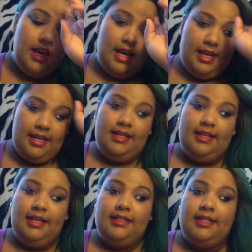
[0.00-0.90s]
and
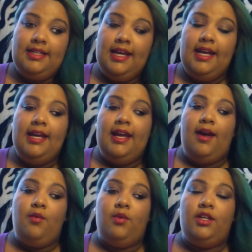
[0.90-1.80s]
today
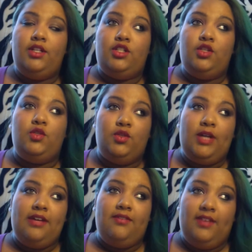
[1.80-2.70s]
I wanted to do
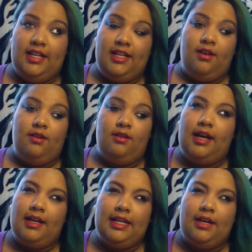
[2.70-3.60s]
a video,
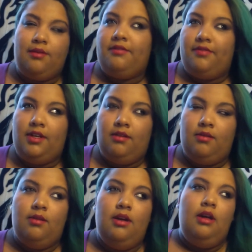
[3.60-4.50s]
kind of like a
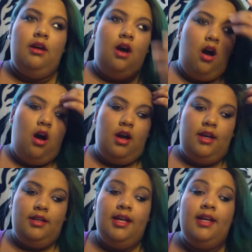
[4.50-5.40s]
review,
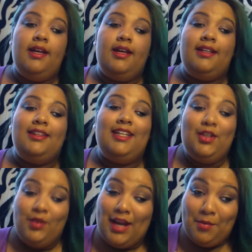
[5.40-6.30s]
on the
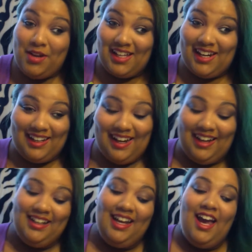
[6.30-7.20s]
new camera that I got.